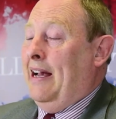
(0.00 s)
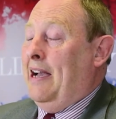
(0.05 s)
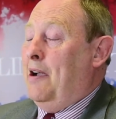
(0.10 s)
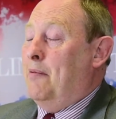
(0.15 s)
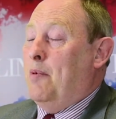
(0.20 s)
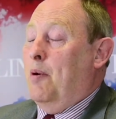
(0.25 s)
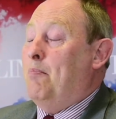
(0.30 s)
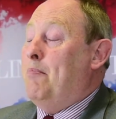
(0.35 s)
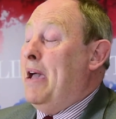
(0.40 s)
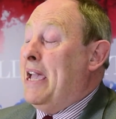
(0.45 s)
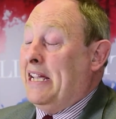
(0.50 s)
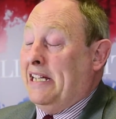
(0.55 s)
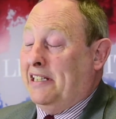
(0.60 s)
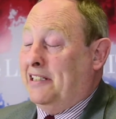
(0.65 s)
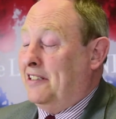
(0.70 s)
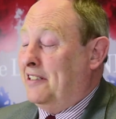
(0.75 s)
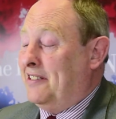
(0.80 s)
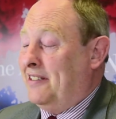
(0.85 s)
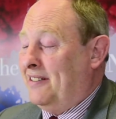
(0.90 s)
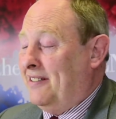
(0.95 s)
I'm
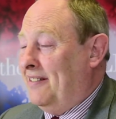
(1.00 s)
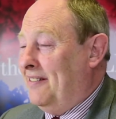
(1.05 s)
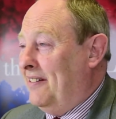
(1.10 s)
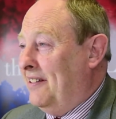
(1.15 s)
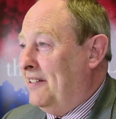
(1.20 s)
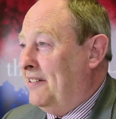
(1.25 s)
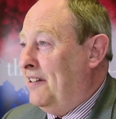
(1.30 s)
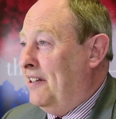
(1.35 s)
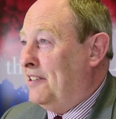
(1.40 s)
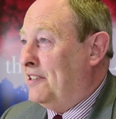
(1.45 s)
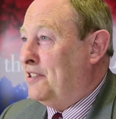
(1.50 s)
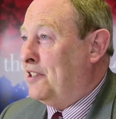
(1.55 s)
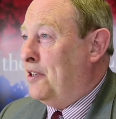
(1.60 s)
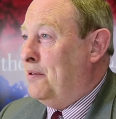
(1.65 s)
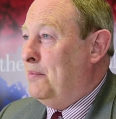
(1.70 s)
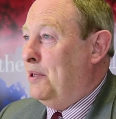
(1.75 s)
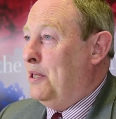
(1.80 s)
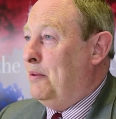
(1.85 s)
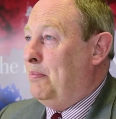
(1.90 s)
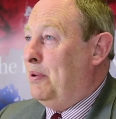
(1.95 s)
amazed that there's
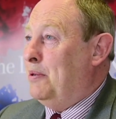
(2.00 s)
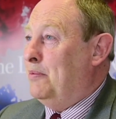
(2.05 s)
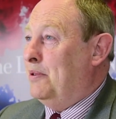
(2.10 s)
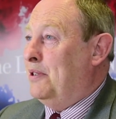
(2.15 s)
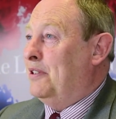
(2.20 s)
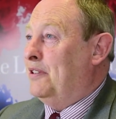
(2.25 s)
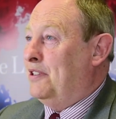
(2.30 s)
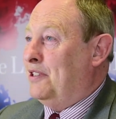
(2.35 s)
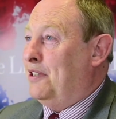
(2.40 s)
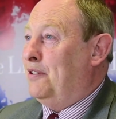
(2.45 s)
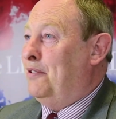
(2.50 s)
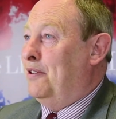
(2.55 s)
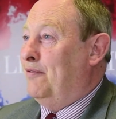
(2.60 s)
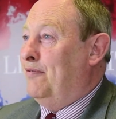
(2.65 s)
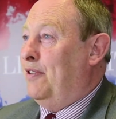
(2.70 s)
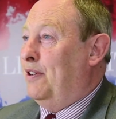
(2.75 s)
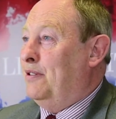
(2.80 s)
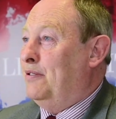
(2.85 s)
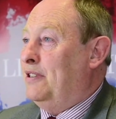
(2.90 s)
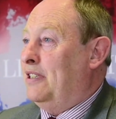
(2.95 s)
so many people
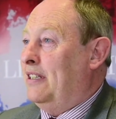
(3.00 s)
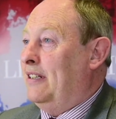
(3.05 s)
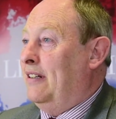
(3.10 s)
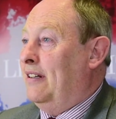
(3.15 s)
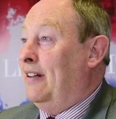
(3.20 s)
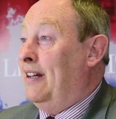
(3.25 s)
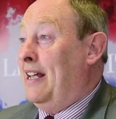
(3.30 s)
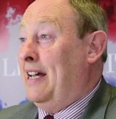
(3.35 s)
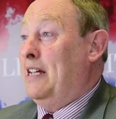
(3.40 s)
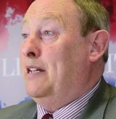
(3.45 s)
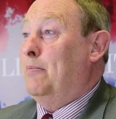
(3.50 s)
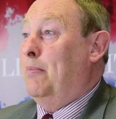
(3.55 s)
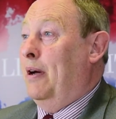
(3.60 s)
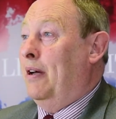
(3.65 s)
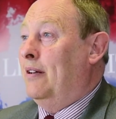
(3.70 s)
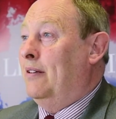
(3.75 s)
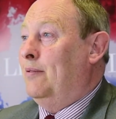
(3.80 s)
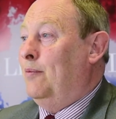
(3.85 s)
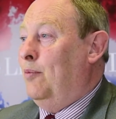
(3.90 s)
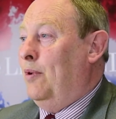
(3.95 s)
considering voting
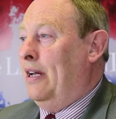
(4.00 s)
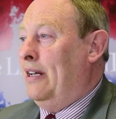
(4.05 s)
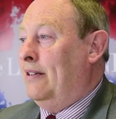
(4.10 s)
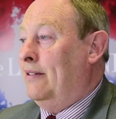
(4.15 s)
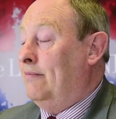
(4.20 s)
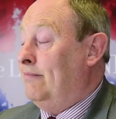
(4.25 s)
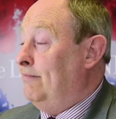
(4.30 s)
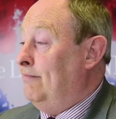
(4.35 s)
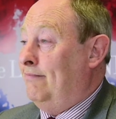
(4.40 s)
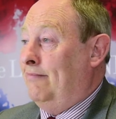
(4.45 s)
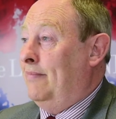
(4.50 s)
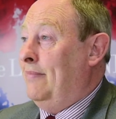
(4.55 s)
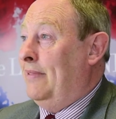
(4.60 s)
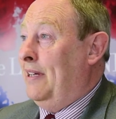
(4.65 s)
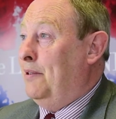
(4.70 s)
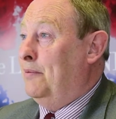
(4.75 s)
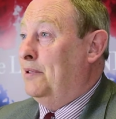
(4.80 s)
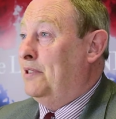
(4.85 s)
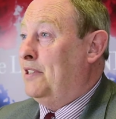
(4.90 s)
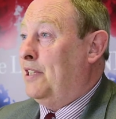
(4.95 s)
Labour when
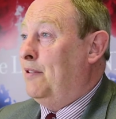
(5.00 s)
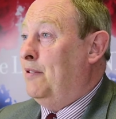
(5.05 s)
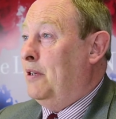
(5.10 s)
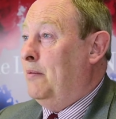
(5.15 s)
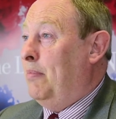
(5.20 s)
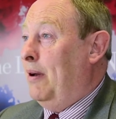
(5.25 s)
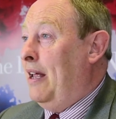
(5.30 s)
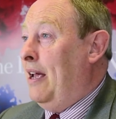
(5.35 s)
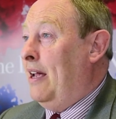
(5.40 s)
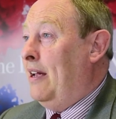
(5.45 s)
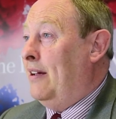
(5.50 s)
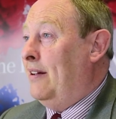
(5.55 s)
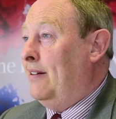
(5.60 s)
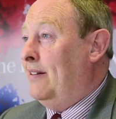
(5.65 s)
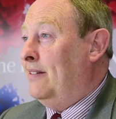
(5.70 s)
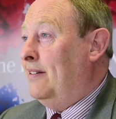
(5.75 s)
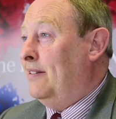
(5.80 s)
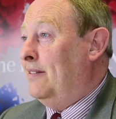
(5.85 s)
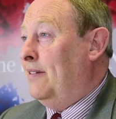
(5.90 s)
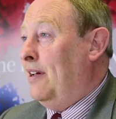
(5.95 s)
it was Tony Blair
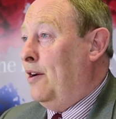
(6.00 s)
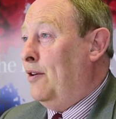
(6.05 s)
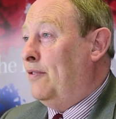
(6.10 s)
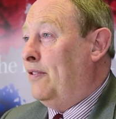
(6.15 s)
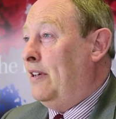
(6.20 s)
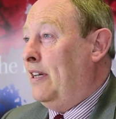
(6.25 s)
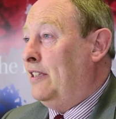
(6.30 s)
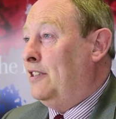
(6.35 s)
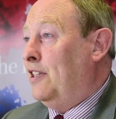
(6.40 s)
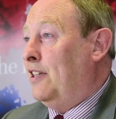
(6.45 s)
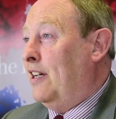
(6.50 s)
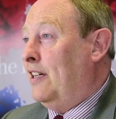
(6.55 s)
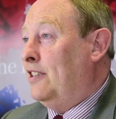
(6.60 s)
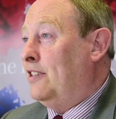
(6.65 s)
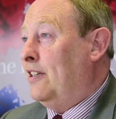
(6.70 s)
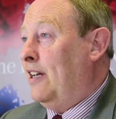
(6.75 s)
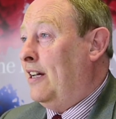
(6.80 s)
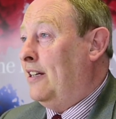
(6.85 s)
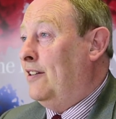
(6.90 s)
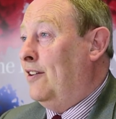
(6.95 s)
in the Health and
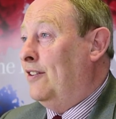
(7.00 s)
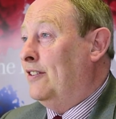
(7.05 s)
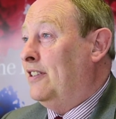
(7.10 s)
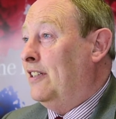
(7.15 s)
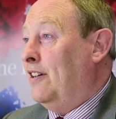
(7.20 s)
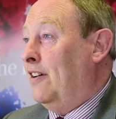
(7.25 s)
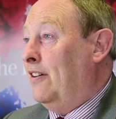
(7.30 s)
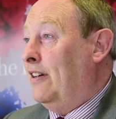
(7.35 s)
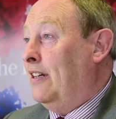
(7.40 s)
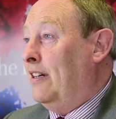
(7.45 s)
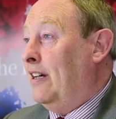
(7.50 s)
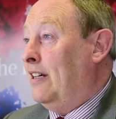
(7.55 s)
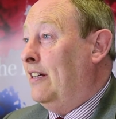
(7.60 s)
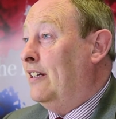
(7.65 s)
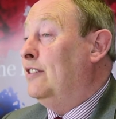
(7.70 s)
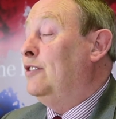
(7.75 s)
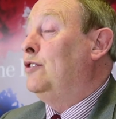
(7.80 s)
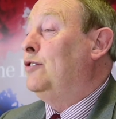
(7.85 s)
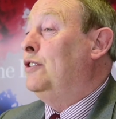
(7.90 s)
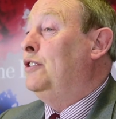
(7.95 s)
Education Act
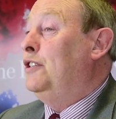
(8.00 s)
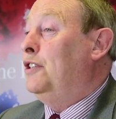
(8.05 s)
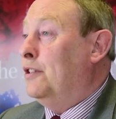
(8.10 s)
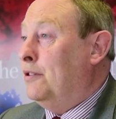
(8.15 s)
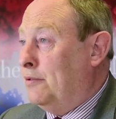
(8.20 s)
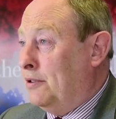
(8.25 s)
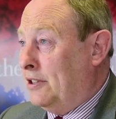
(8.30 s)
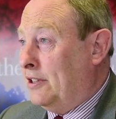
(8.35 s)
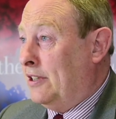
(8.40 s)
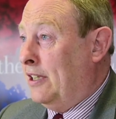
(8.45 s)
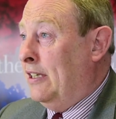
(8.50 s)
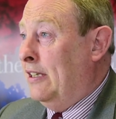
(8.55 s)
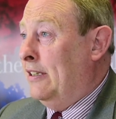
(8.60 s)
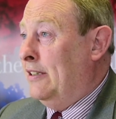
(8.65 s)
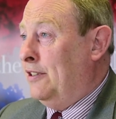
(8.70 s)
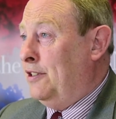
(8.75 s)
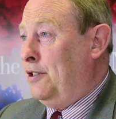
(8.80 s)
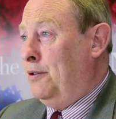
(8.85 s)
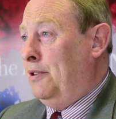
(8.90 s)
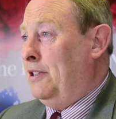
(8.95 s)
1998 introduced
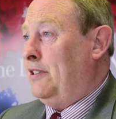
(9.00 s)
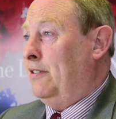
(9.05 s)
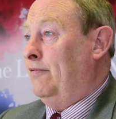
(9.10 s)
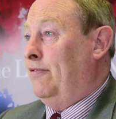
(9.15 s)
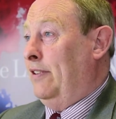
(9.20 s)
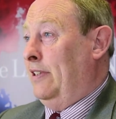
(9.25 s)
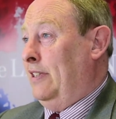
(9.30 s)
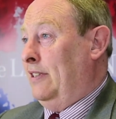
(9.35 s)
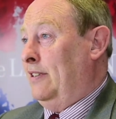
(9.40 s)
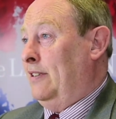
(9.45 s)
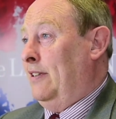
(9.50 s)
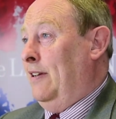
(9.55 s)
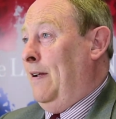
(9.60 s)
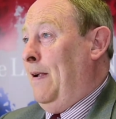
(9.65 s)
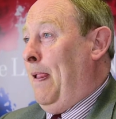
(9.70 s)
tuition fees.